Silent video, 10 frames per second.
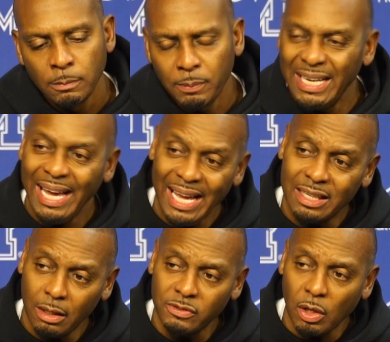put
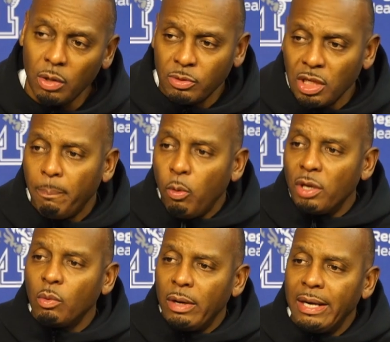handcuffs on him to the
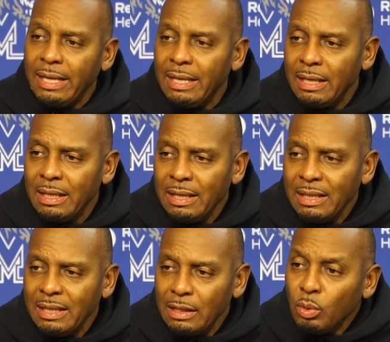point to where he
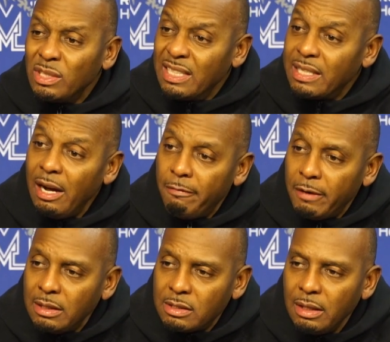loses his
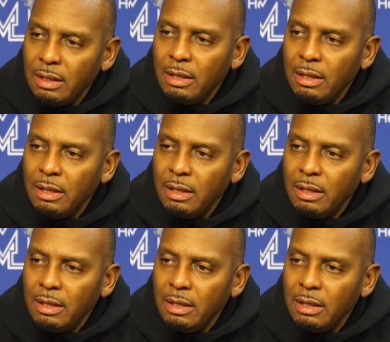confidence.